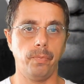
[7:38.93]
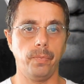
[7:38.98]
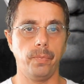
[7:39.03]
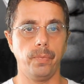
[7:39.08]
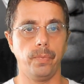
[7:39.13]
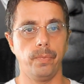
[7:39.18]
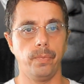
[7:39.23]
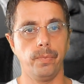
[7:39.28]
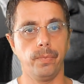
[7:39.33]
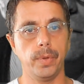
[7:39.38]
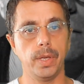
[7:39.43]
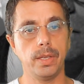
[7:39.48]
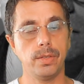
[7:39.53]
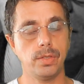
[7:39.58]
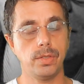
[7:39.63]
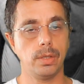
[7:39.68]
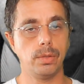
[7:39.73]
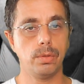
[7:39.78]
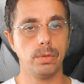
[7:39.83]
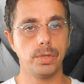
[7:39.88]

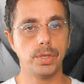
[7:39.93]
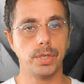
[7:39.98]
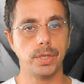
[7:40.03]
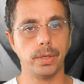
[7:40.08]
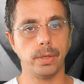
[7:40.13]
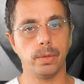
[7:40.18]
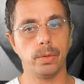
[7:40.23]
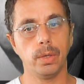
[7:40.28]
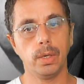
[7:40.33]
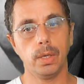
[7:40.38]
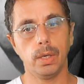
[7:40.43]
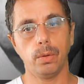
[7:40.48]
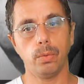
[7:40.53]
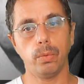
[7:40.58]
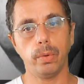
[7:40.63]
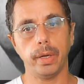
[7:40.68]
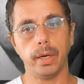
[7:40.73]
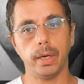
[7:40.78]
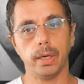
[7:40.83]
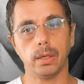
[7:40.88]
institution
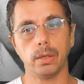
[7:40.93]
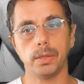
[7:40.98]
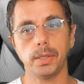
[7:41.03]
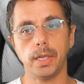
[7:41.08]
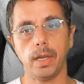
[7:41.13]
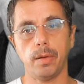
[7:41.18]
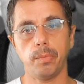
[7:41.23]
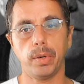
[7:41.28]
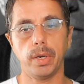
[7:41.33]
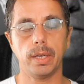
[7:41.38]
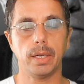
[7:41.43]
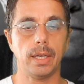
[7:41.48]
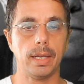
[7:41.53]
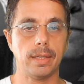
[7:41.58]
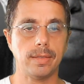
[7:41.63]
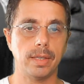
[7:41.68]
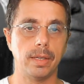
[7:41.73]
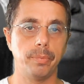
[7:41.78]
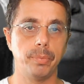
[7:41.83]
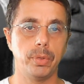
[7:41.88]
where contemporary
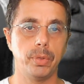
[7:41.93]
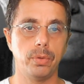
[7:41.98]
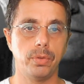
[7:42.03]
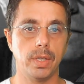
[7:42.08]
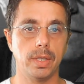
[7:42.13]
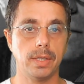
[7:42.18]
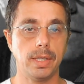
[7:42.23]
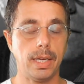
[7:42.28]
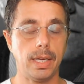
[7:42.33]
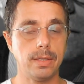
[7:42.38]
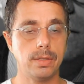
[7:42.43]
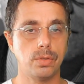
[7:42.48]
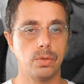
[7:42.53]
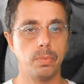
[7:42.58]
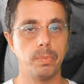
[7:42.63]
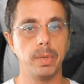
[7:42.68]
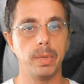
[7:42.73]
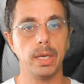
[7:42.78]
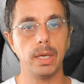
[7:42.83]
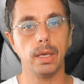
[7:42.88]
classical music tends
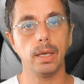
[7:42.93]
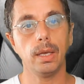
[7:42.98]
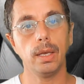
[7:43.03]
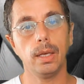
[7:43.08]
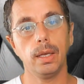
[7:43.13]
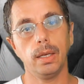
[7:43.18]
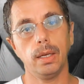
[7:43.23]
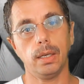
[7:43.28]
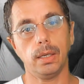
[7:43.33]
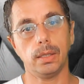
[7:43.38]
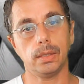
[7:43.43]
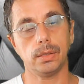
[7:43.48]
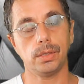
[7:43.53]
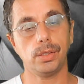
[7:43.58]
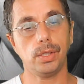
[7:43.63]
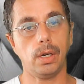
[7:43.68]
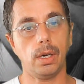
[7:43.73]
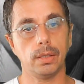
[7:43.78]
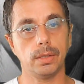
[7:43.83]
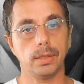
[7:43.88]
to be
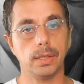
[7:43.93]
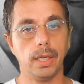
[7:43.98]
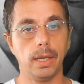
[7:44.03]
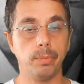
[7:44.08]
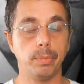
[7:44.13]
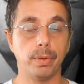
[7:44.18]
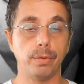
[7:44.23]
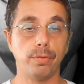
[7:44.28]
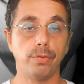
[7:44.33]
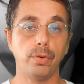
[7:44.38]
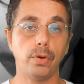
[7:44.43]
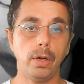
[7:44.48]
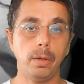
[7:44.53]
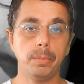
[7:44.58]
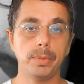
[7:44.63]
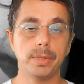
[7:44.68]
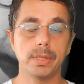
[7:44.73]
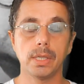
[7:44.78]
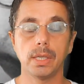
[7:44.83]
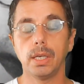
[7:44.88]
taught and
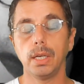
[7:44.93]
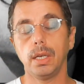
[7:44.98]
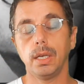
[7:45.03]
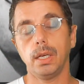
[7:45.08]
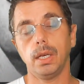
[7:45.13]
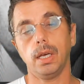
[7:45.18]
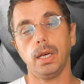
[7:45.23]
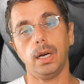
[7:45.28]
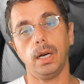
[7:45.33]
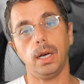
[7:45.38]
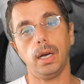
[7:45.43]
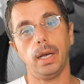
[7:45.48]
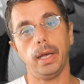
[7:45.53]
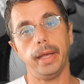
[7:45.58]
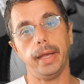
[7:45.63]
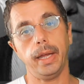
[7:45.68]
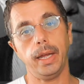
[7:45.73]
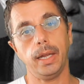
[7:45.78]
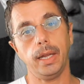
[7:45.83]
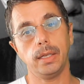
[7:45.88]
performed,
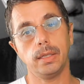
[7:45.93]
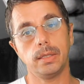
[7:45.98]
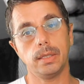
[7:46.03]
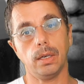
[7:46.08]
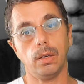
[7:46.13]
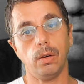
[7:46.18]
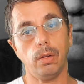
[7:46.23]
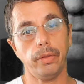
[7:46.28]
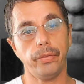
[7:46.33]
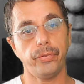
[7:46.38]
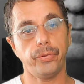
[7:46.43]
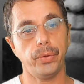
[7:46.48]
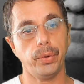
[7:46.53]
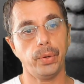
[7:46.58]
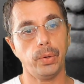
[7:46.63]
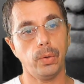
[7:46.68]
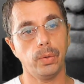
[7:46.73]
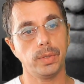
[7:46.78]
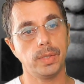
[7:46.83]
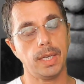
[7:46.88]
and
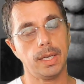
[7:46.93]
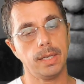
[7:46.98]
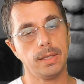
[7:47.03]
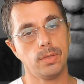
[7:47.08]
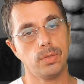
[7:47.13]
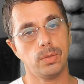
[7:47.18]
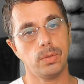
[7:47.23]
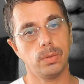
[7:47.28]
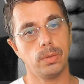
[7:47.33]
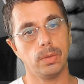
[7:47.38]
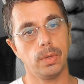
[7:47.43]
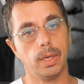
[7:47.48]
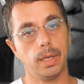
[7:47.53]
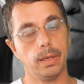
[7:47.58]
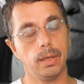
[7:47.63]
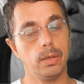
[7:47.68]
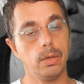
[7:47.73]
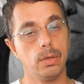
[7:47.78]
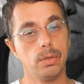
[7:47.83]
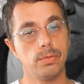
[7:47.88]
also
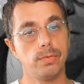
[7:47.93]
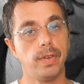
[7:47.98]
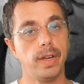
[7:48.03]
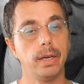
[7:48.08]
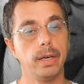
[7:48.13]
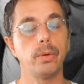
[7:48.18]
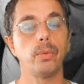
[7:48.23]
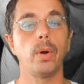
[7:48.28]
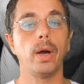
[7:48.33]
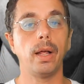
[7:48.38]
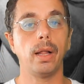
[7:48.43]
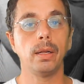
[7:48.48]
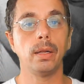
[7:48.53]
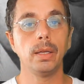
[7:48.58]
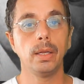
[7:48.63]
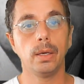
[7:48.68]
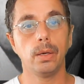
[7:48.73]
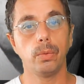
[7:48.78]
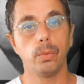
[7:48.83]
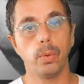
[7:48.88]
it goes very well
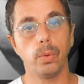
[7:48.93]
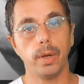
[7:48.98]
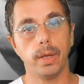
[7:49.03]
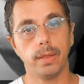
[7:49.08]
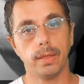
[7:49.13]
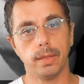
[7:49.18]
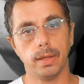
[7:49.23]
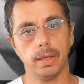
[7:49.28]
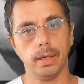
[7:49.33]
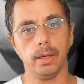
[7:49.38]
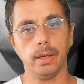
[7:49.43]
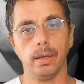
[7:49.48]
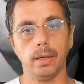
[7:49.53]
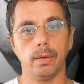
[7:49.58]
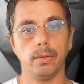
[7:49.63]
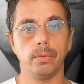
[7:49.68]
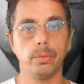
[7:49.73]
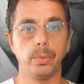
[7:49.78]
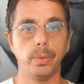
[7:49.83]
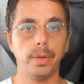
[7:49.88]
with
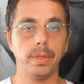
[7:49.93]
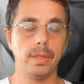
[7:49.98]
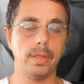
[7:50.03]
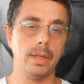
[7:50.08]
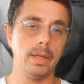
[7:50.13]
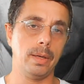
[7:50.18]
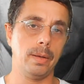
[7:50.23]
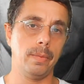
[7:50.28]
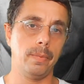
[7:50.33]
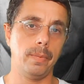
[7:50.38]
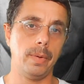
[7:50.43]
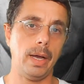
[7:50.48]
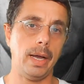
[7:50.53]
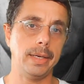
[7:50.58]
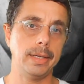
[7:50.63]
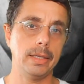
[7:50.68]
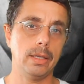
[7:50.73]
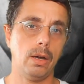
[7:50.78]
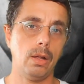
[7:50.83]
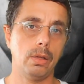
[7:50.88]
the
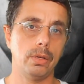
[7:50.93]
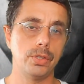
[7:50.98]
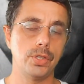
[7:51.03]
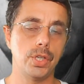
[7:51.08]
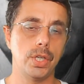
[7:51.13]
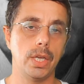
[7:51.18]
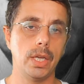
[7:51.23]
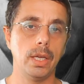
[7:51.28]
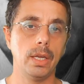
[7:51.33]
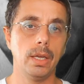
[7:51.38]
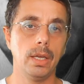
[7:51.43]
ideology